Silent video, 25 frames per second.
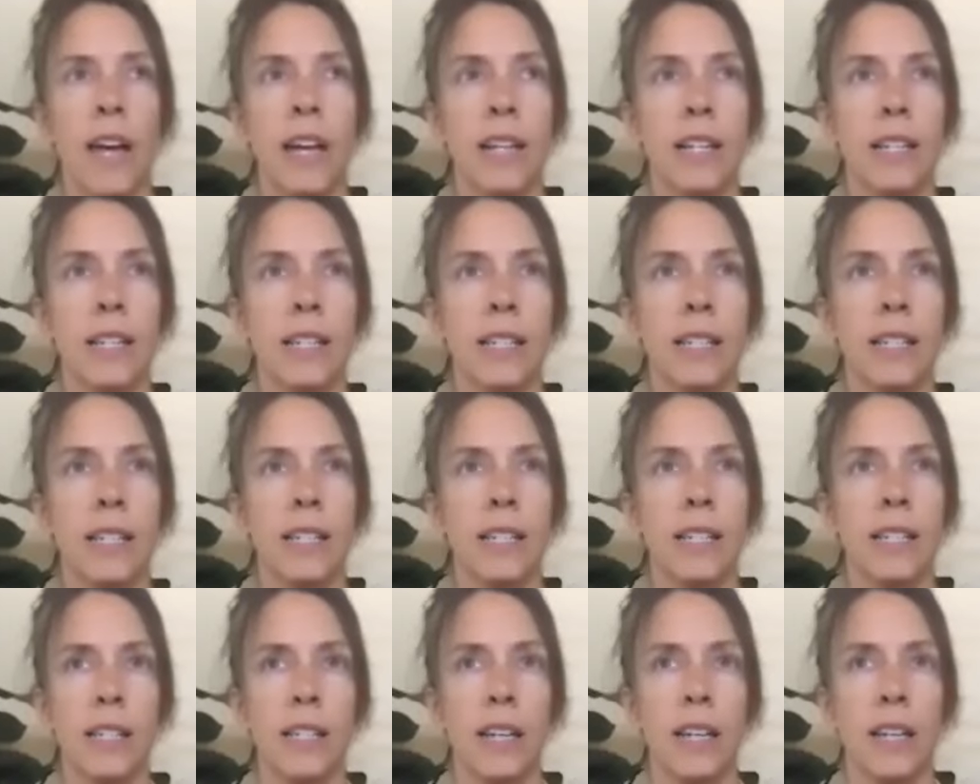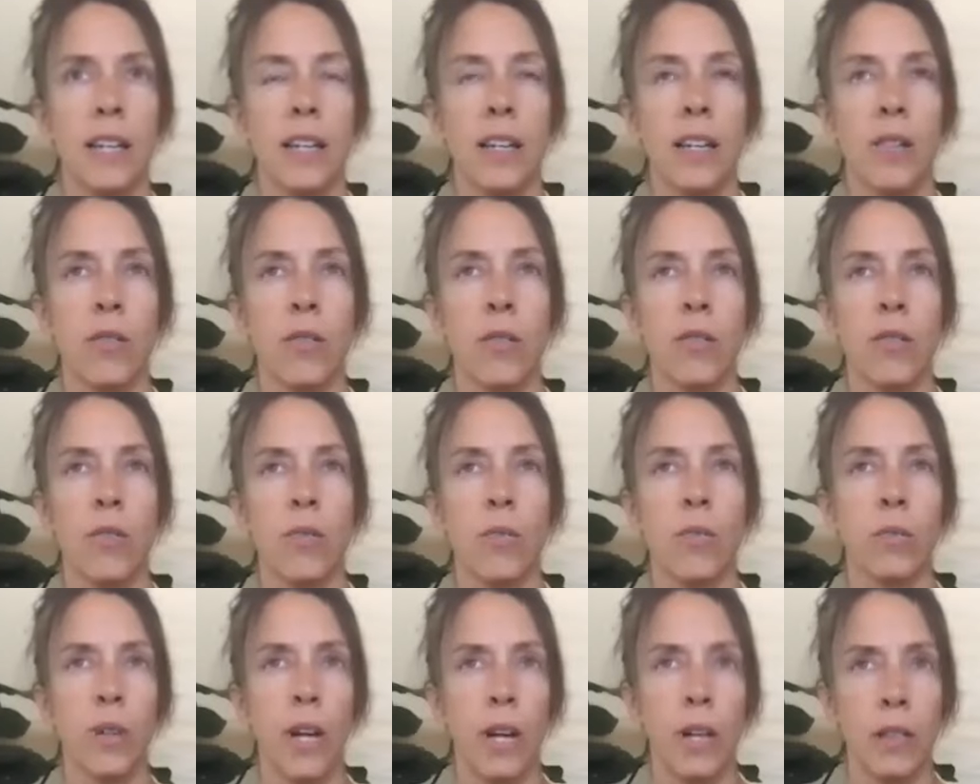is
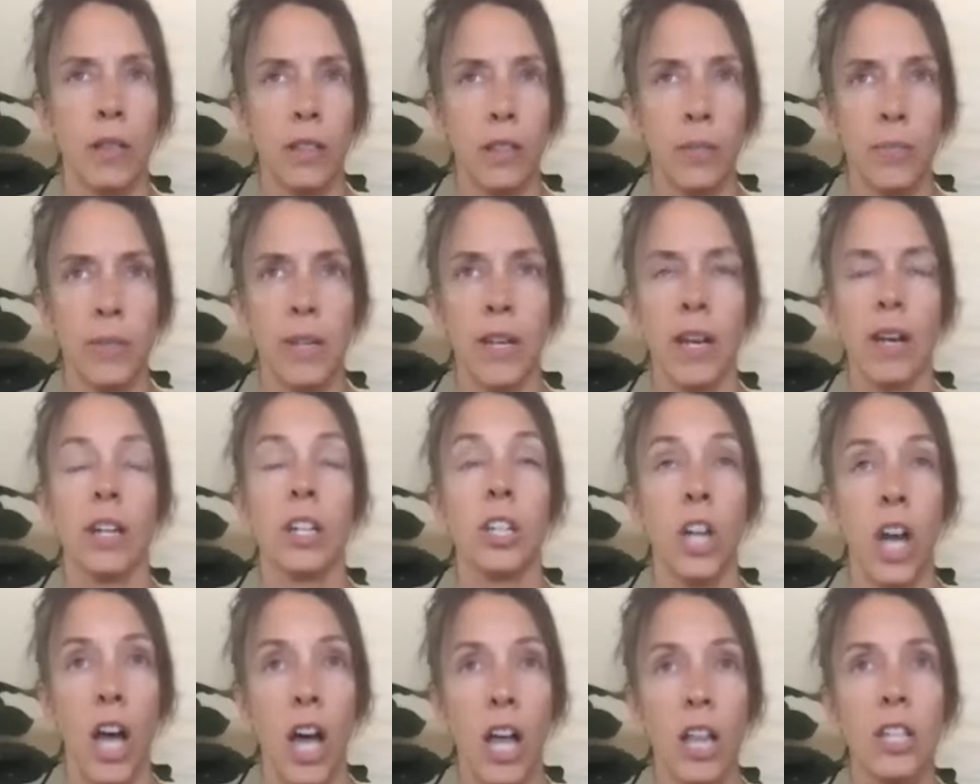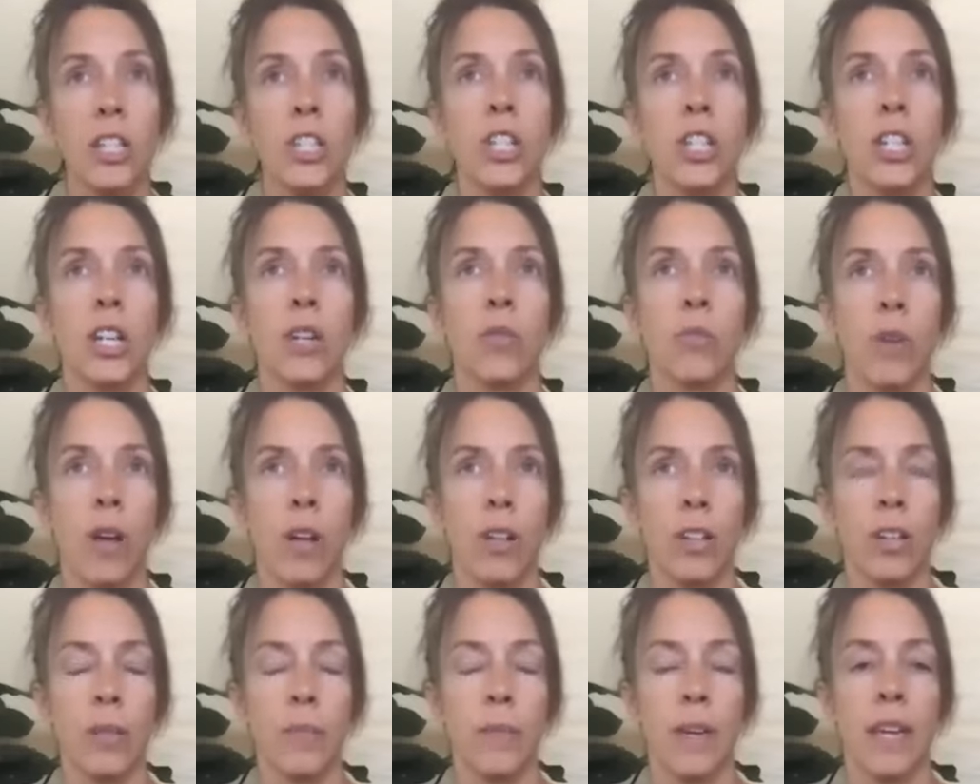welcoming, acknowledging and
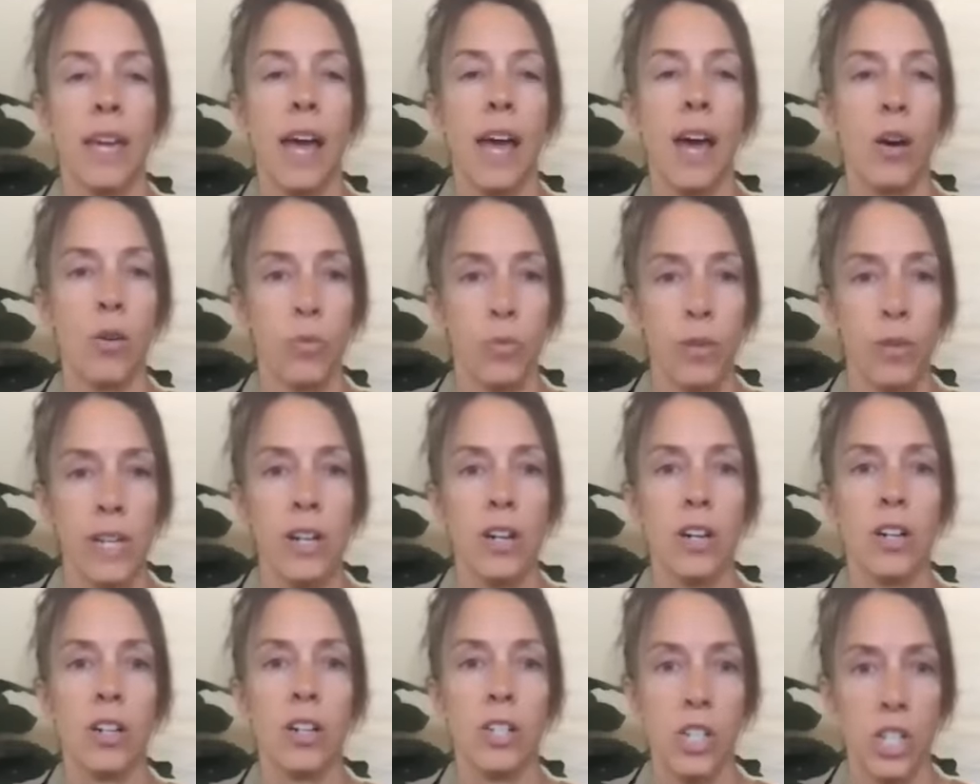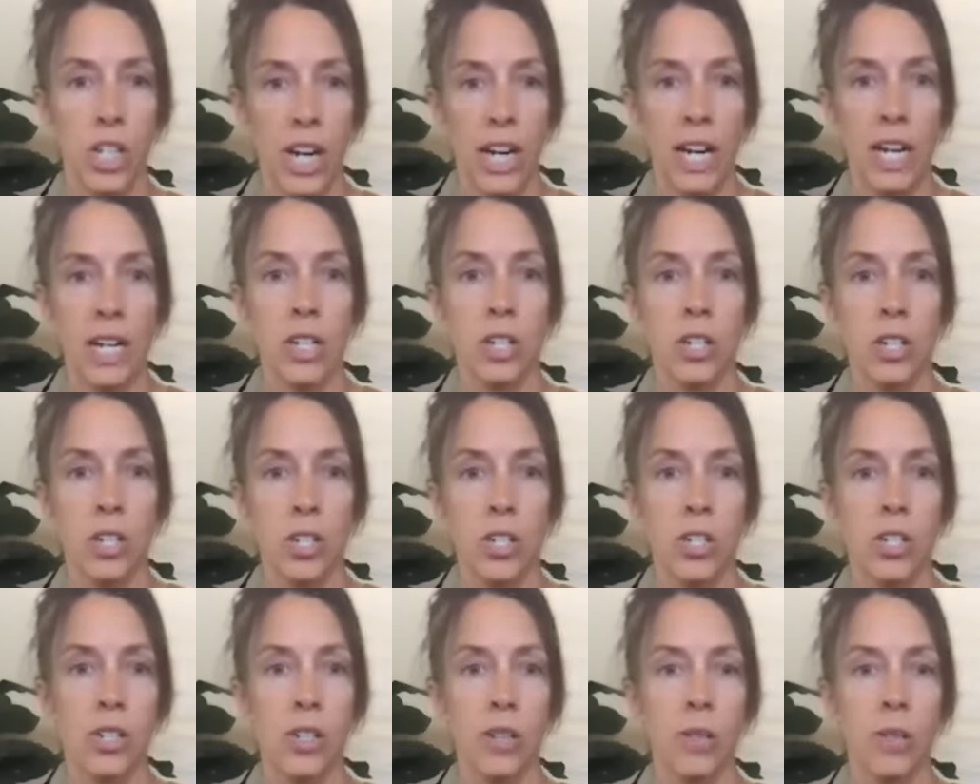welcoming how we are
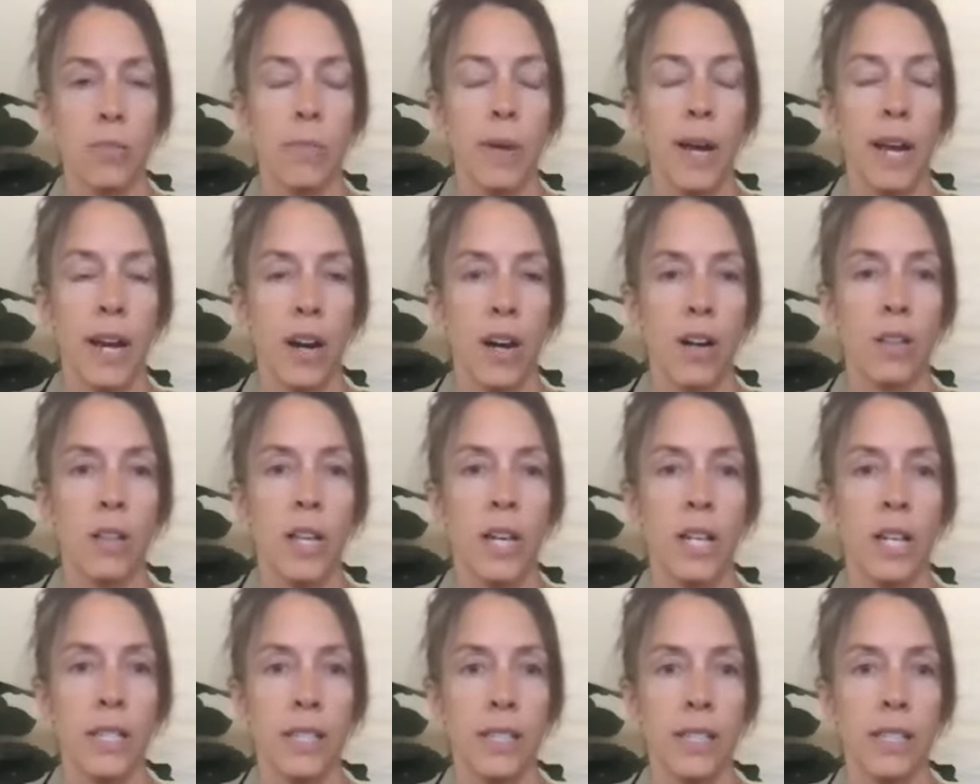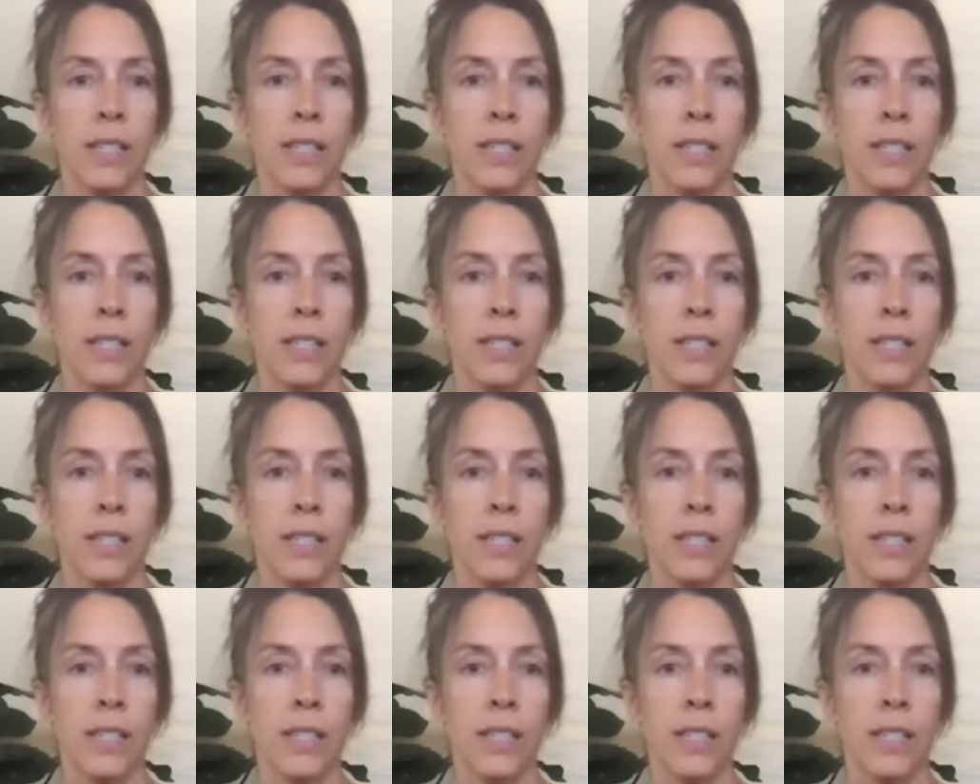changed by our losses.